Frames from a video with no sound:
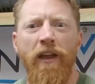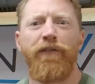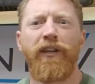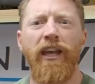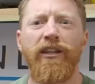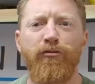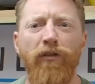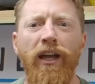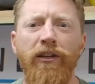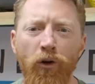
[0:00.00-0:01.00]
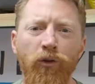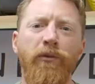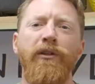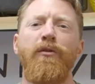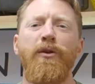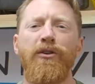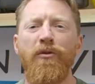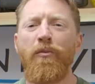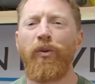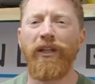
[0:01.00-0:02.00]
If you get this right, not only will you be
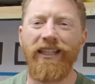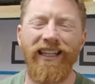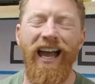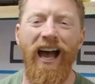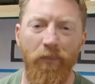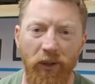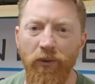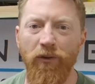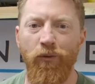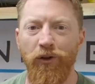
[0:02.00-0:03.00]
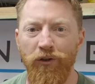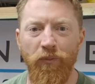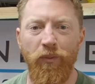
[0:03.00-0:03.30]
completely happy with what you've